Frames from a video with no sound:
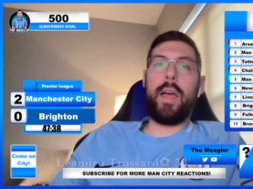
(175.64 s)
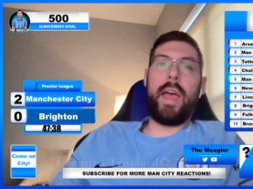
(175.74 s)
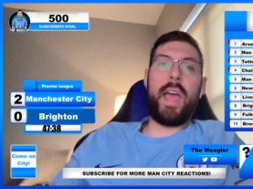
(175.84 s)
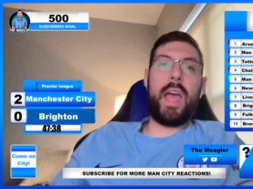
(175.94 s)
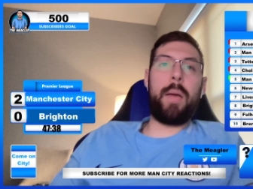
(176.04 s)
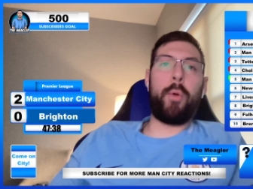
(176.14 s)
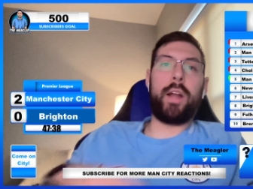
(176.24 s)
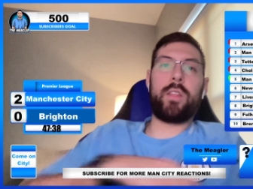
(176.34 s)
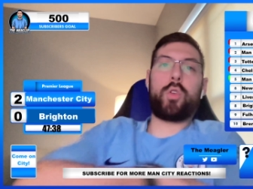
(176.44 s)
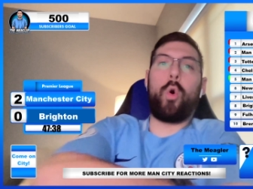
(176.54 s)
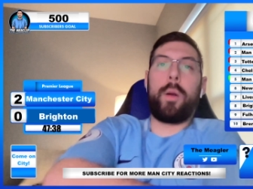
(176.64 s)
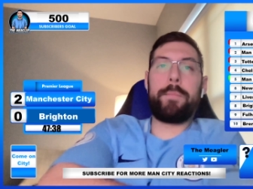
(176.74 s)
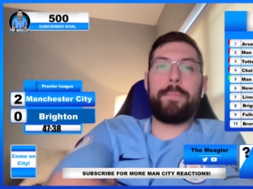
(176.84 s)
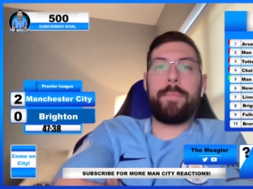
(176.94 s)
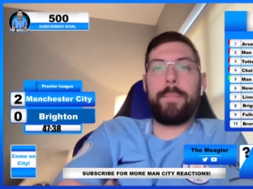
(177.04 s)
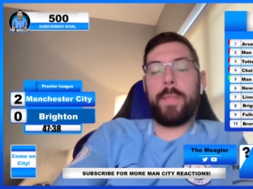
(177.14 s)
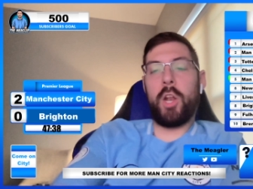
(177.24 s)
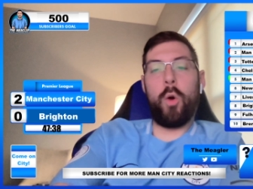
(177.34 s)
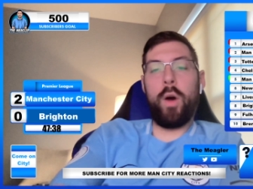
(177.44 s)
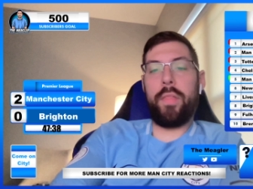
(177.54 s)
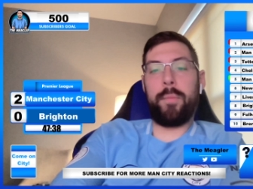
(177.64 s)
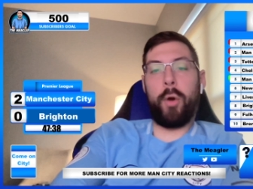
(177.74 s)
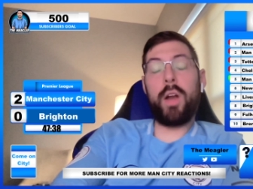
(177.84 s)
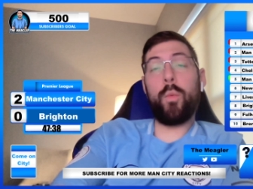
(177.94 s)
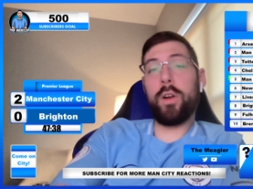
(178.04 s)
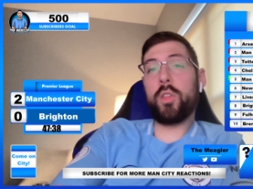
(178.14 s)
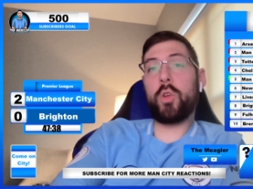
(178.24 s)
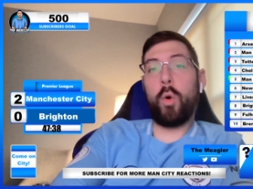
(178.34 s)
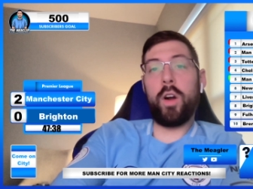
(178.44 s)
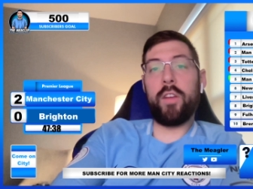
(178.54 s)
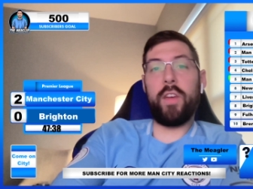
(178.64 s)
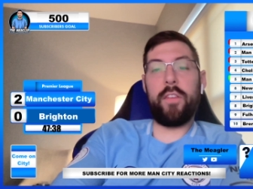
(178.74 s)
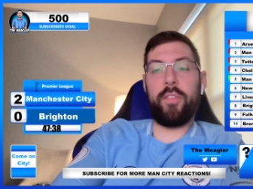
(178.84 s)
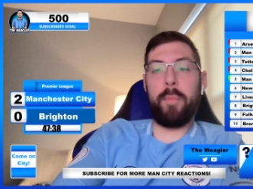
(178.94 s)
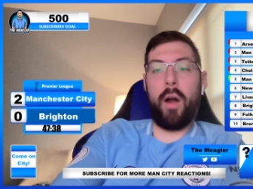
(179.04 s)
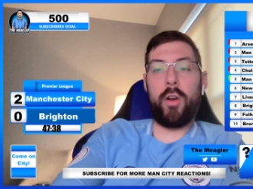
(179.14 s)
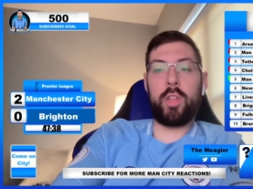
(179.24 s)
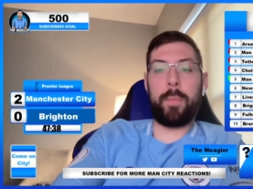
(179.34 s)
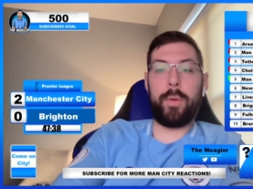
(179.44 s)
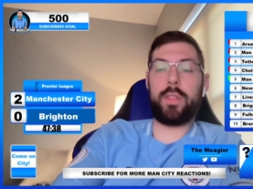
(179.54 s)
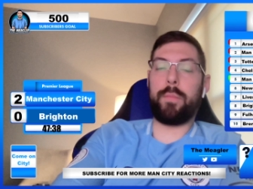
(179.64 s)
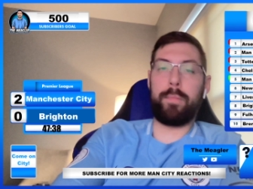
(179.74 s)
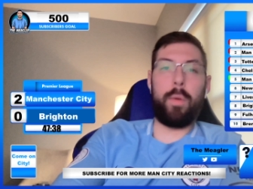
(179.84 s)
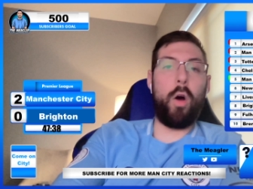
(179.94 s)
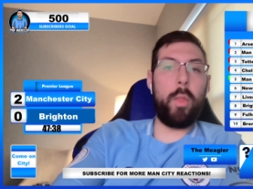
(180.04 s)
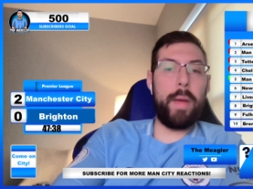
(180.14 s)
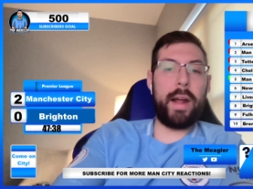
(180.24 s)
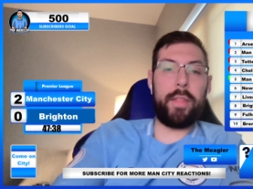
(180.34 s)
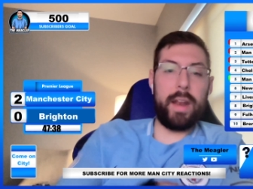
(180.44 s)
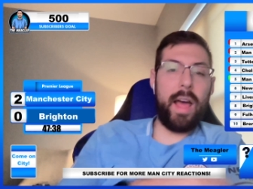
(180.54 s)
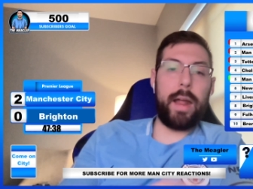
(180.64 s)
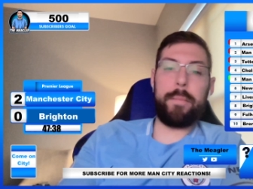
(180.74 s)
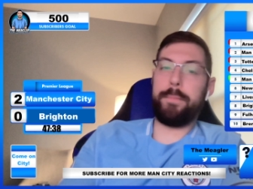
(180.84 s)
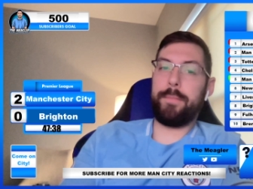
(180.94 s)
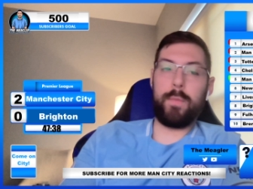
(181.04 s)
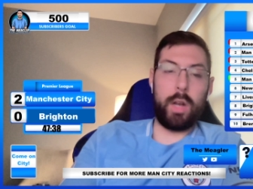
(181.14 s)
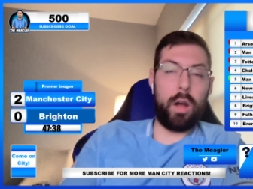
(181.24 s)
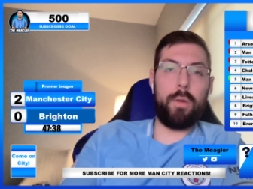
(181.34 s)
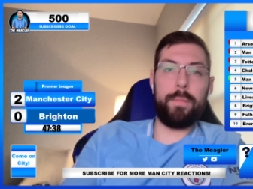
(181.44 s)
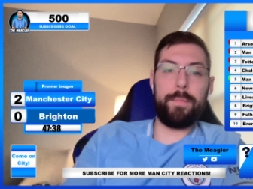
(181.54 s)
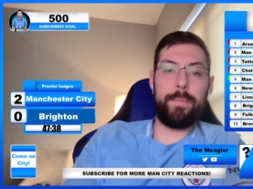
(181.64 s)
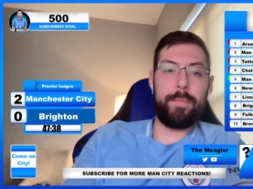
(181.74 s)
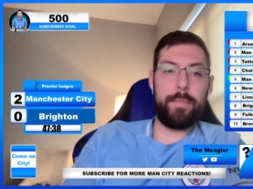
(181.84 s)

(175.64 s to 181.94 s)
And Brighton score. You know what? The Brighton would have scored if Mahrez could put the ball in the back of the net. You know?